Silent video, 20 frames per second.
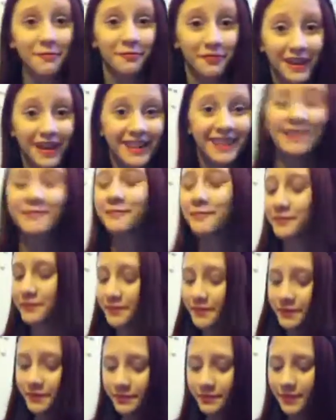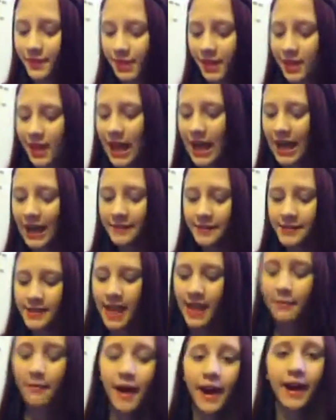with? I'd have to
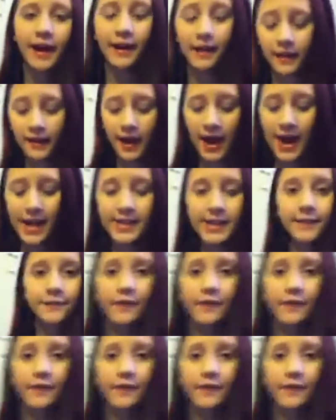say my Eyes